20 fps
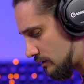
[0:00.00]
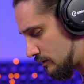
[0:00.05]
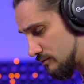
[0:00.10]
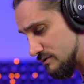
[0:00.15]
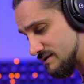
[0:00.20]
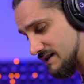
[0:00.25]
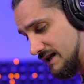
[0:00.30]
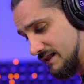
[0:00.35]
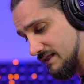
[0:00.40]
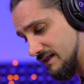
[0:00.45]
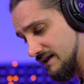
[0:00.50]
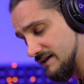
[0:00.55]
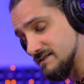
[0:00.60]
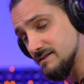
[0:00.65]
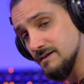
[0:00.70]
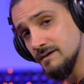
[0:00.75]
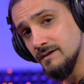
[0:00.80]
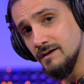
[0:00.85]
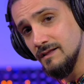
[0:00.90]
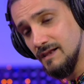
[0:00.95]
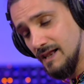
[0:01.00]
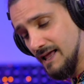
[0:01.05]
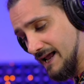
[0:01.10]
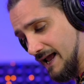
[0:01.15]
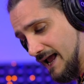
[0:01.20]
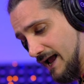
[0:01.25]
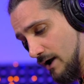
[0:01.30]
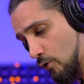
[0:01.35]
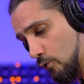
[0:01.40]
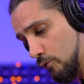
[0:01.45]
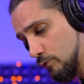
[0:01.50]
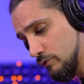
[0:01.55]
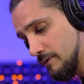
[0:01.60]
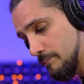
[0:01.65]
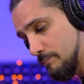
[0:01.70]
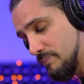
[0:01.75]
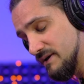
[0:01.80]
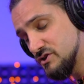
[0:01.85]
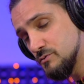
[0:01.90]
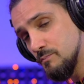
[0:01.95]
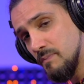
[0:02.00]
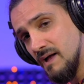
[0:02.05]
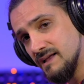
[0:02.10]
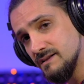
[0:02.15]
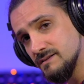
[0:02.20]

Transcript: almost like this, like I hold the pitch bend,